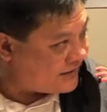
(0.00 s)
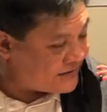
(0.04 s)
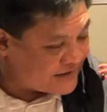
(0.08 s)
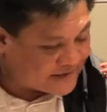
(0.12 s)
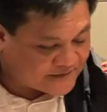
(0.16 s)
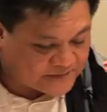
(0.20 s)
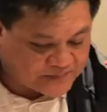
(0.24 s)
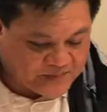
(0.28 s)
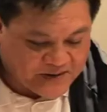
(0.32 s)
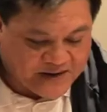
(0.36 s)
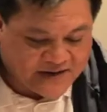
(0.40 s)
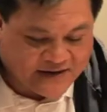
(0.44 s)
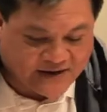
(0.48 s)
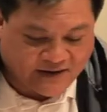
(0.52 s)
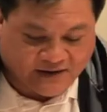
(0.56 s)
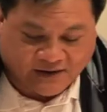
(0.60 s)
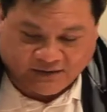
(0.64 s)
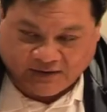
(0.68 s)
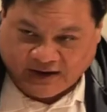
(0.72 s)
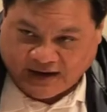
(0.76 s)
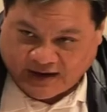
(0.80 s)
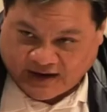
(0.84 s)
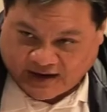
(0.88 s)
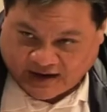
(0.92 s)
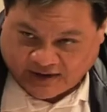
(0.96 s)

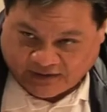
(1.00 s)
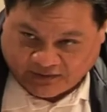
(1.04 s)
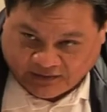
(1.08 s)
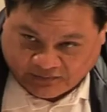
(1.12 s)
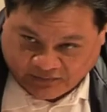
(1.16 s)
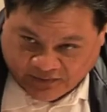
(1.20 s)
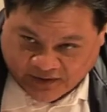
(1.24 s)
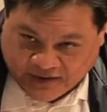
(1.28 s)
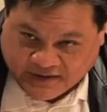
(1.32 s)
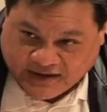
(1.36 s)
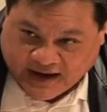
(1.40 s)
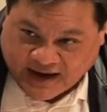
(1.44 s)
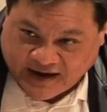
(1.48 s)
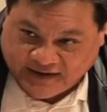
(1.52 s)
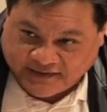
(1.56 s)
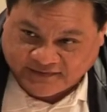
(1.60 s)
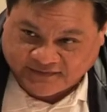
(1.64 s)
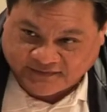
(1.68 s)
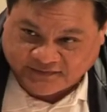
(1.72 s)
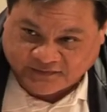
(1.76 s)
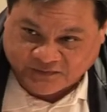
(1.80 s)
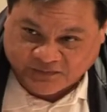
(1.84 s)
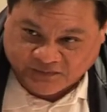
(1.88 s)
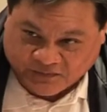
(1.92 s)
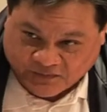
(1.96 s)
speaker a real
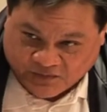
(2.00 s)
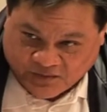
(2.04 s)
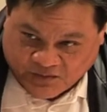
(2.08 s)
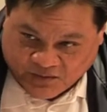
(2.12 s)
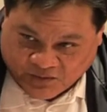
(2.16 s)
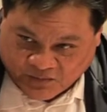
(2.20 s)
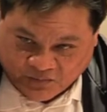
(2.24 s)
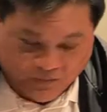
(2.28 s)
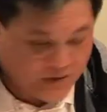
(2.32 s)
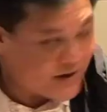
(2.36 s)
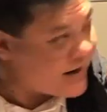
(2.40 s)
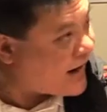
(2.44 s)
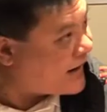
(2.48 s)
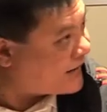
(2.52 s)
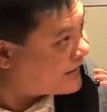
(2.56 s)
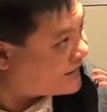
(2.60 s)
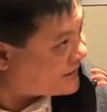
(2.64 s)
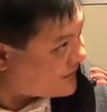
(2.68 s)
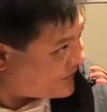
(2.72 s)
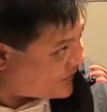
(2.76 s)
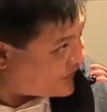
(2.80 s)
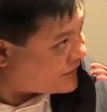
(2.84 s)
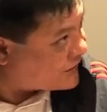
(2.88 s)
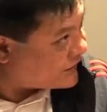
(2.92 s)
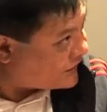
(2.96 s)
case work I
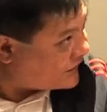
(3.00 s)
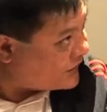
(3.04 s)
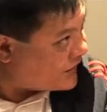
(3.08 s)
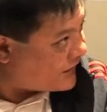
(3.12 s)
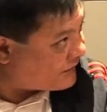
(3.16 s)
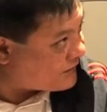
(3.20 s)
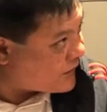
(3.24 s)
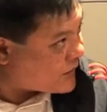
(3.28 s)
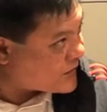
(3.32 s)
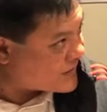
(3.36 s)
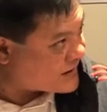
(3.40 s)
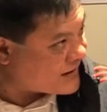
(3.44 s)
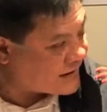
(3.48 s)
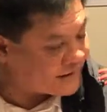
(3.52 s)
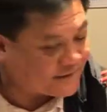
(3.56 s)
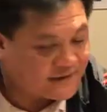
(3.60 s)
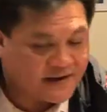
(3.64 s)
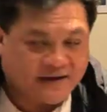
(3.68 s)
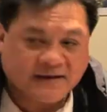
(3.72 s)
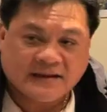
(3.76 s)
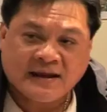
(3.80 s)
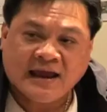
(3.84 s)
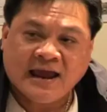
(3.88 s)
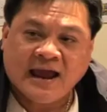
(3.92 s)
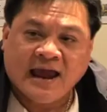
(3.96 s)
suppose you have organized
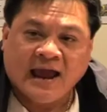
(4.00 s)
that.